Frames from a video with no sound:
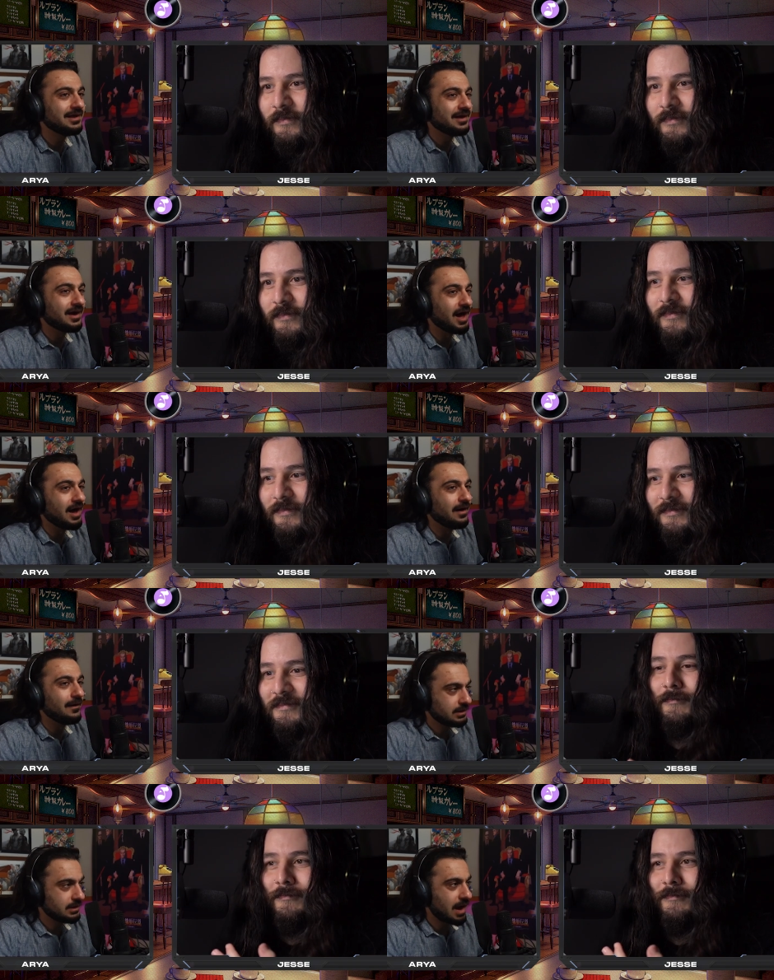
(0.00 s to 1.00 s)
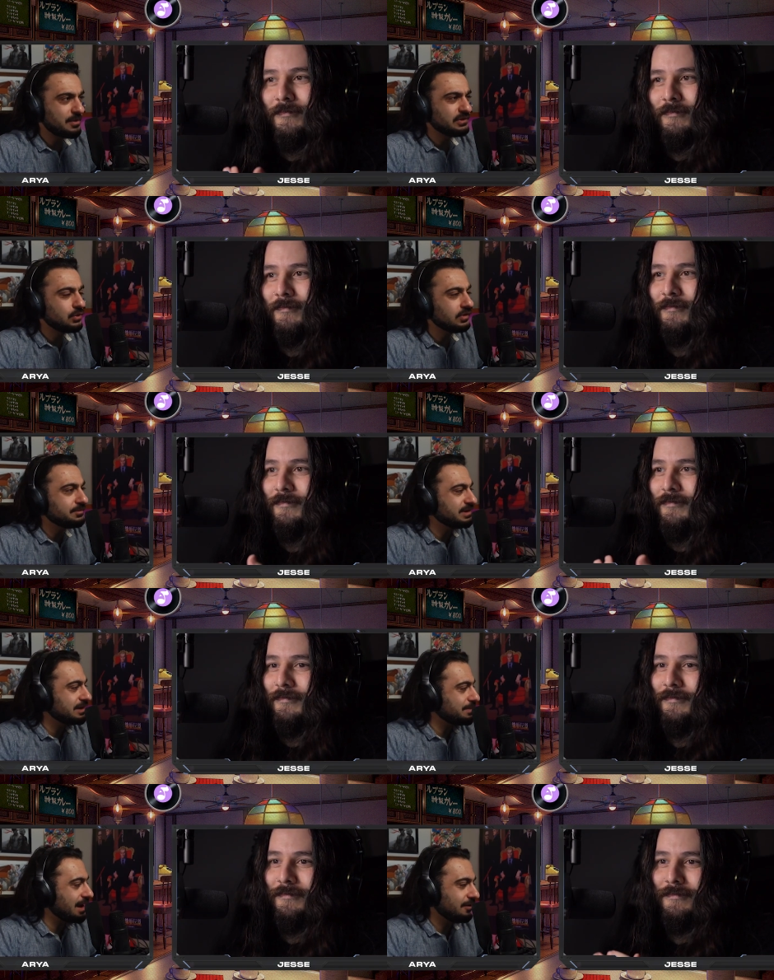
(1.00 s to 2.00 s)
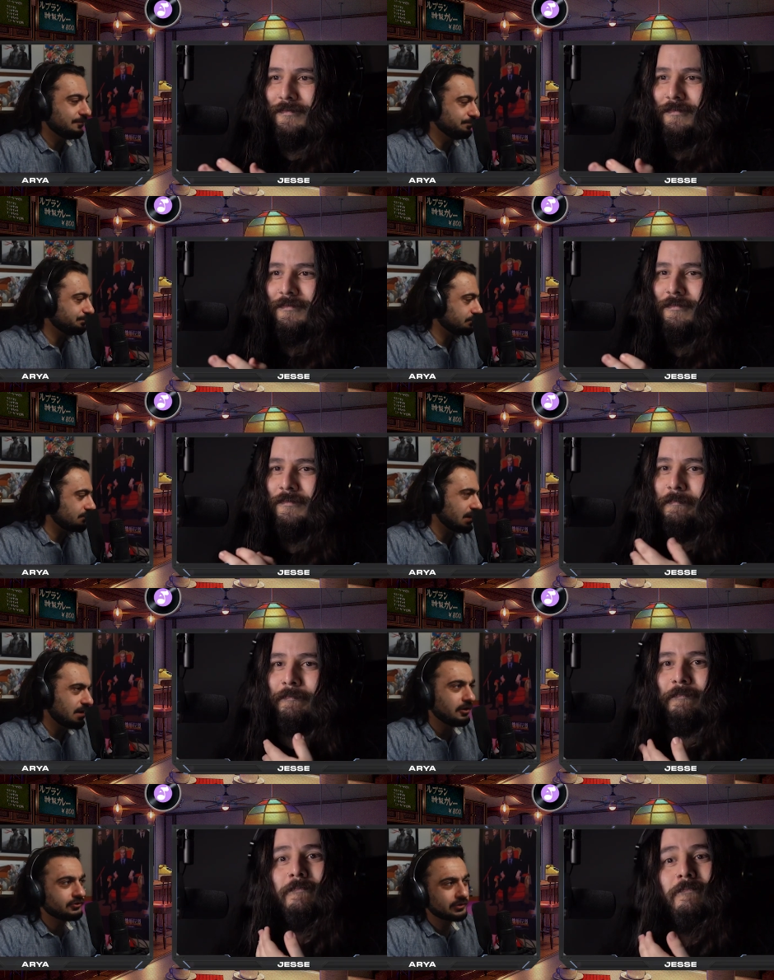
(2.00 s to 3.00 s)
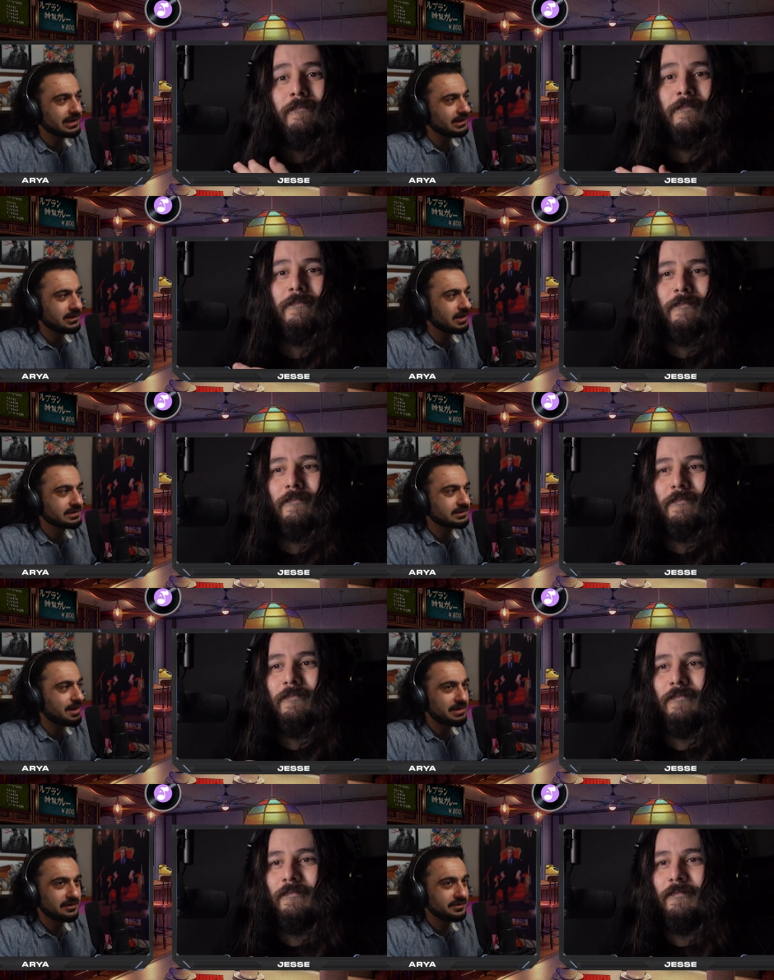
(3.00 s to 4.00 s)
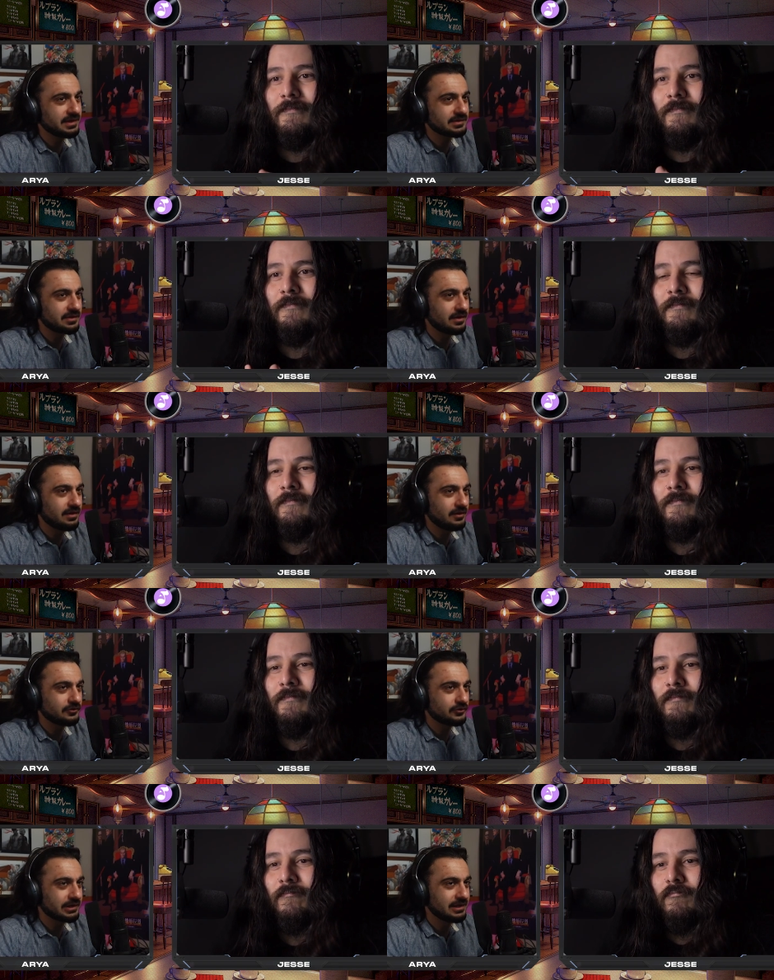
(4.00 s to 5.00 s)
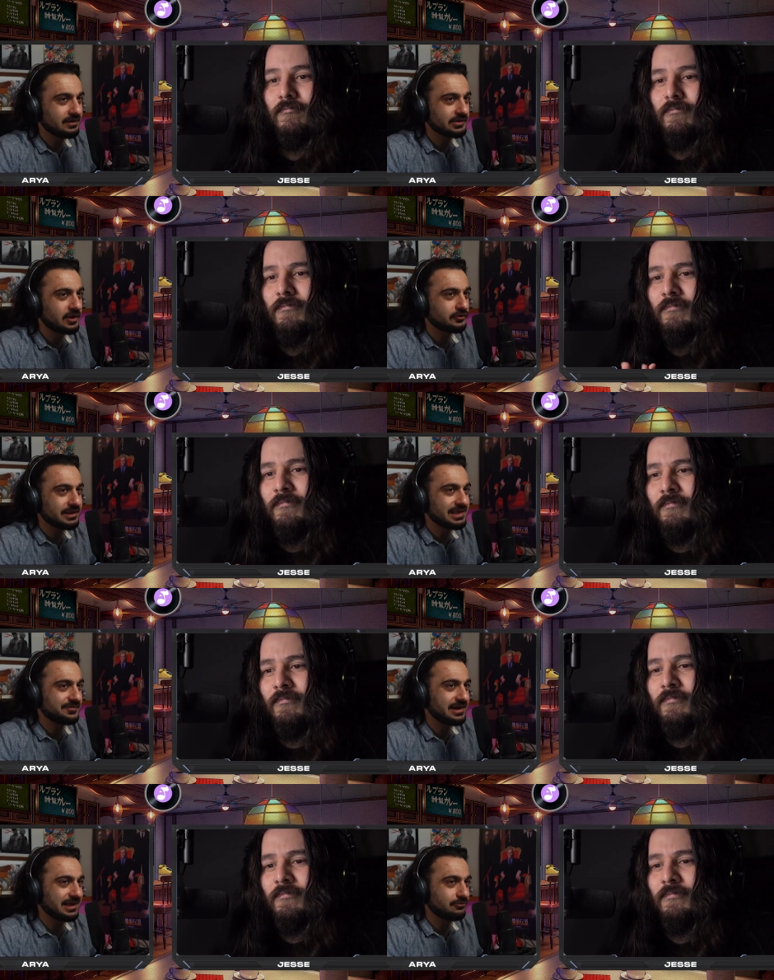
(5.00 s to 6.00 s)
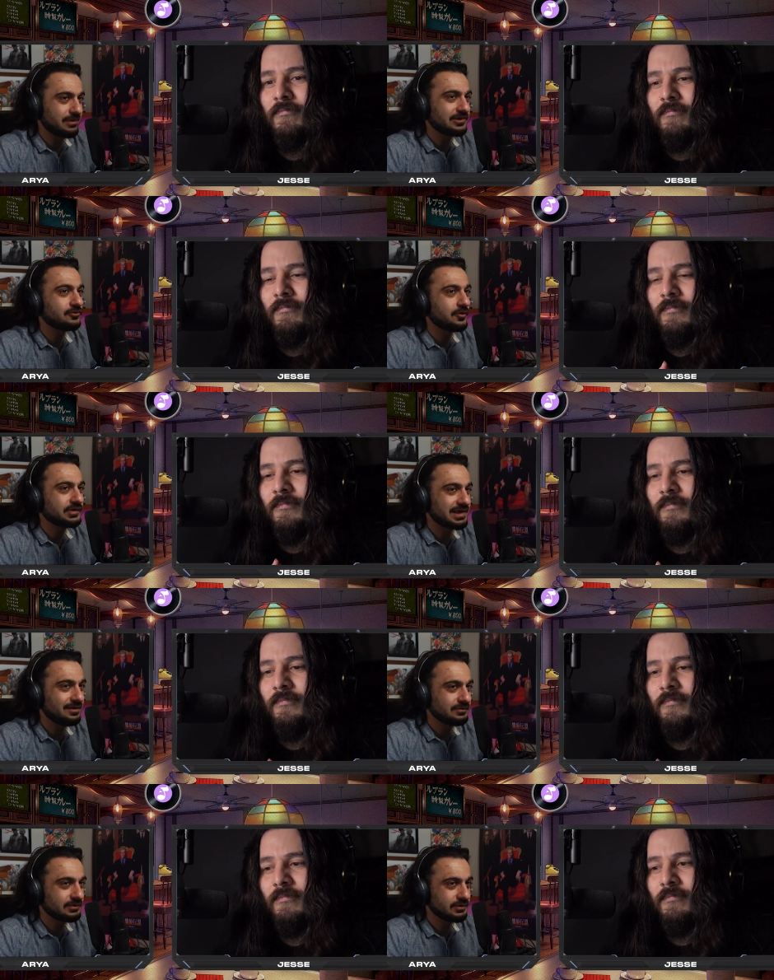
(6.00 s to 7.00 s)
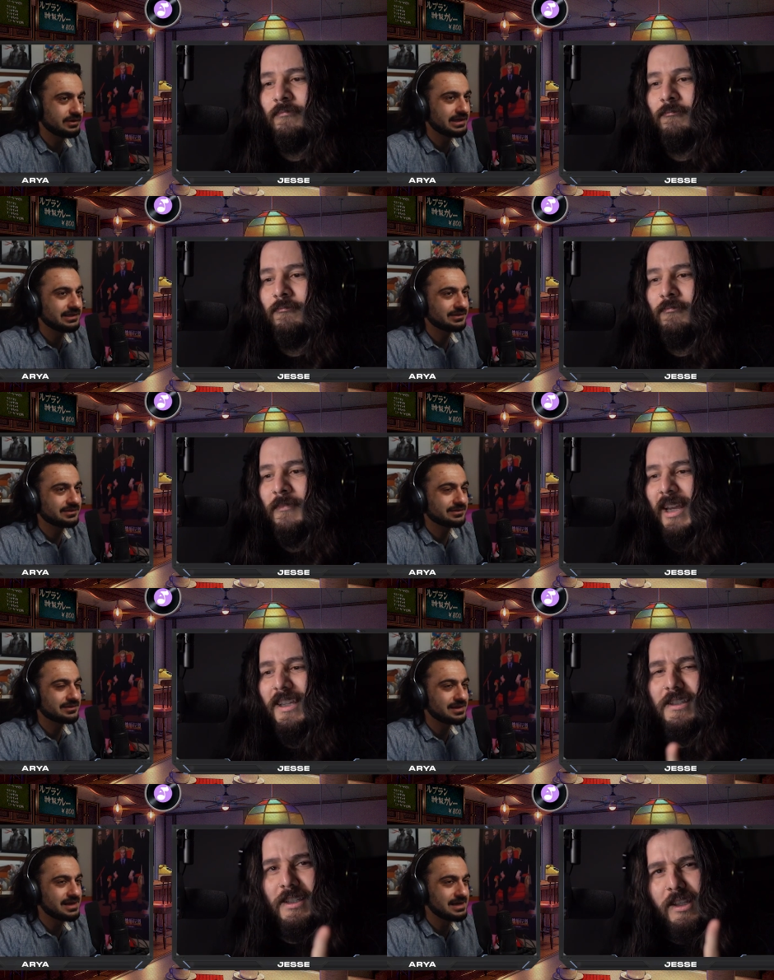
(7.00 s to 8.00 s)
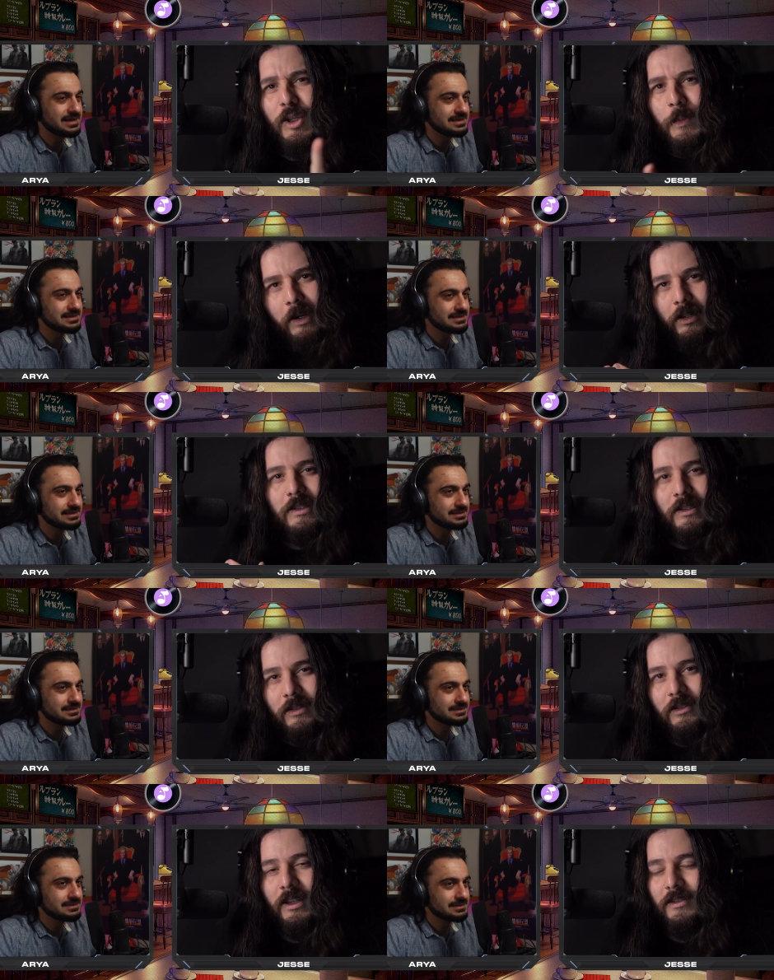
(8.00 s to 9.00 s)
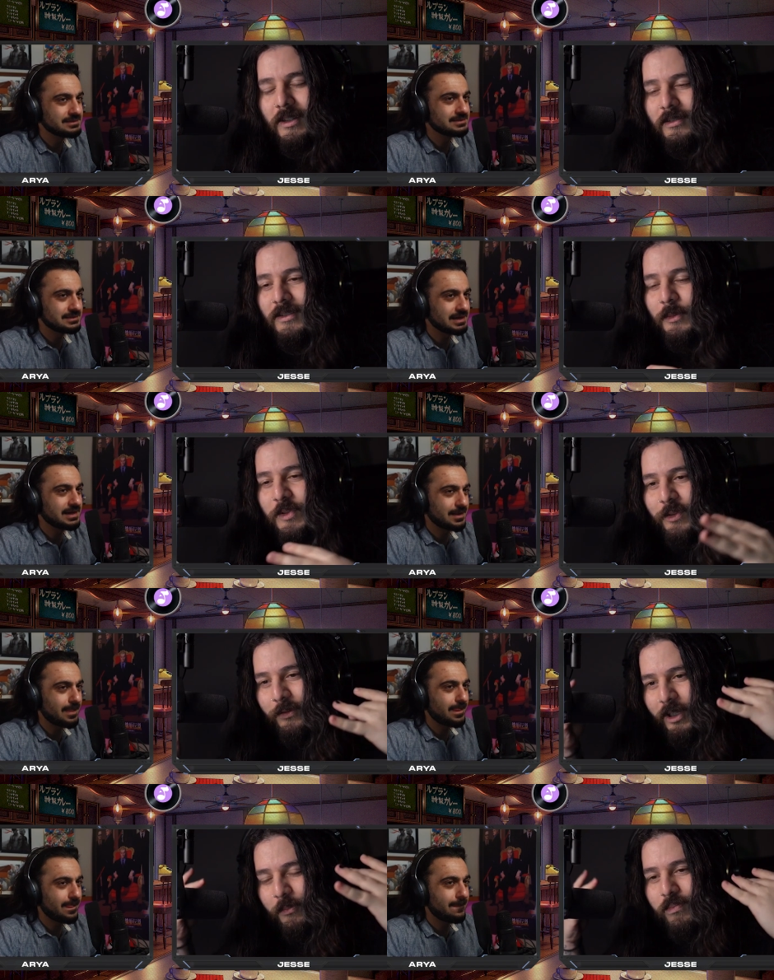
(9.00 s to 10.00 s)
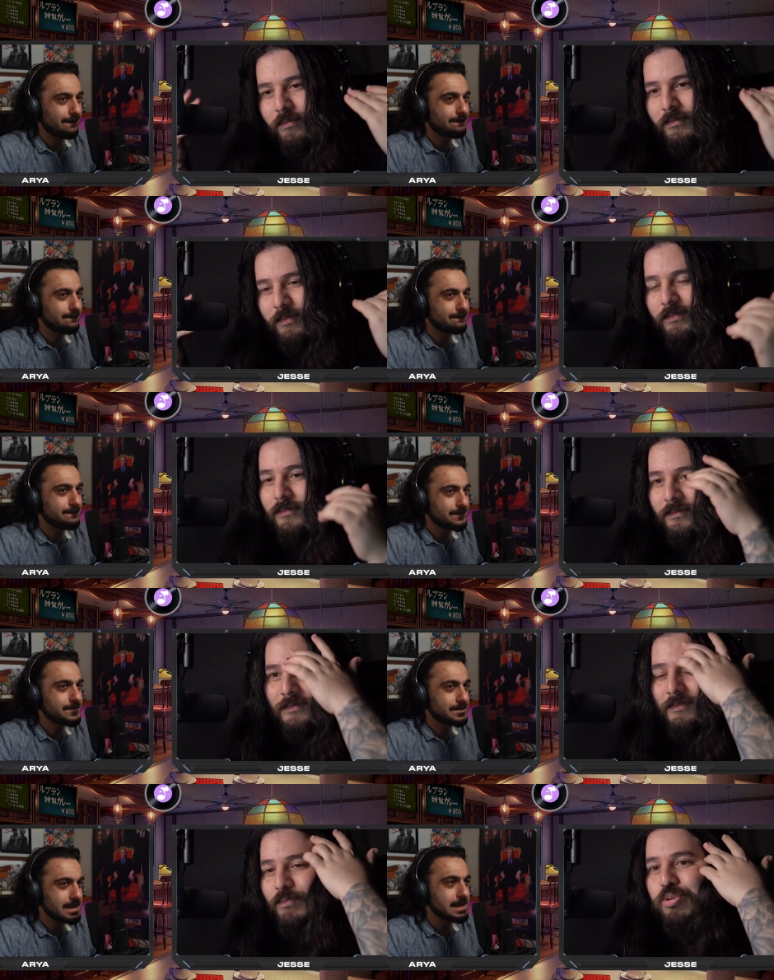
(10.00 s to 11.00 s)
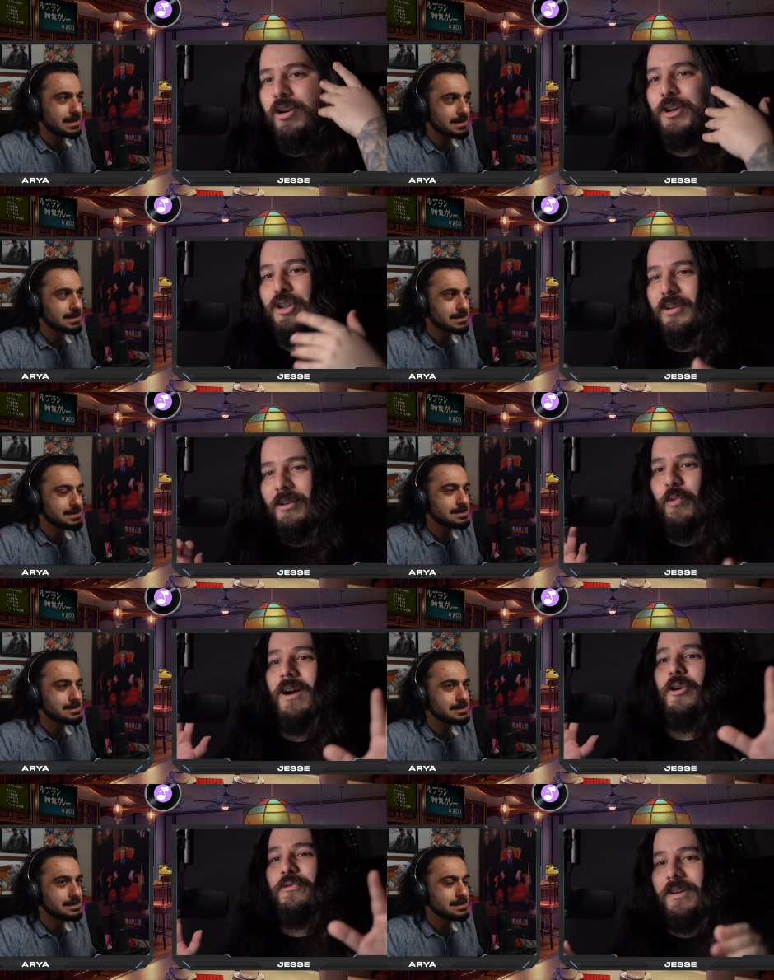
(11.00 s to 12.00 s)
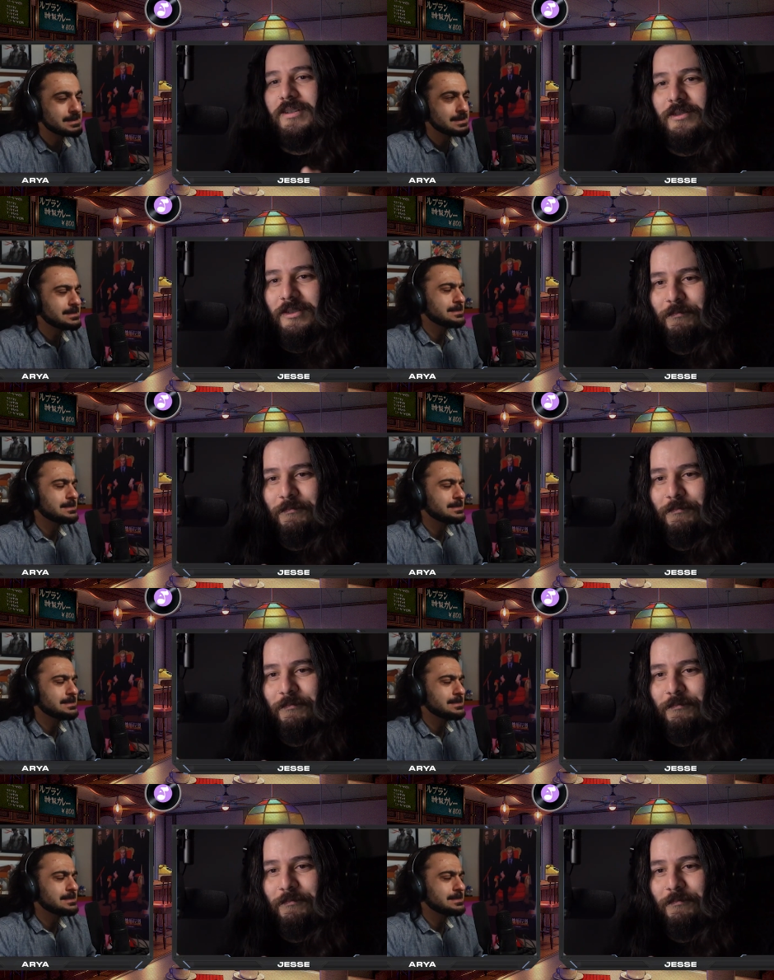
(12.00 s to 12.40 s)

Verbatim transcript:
Speaker 1: I mean, we talked a bit about Ultra Kill last time, but I don't think it's Ultra Kill, because Ultra Kill has a very like retro sound to it. I could see the comparison as that same sort of like production and wow factor.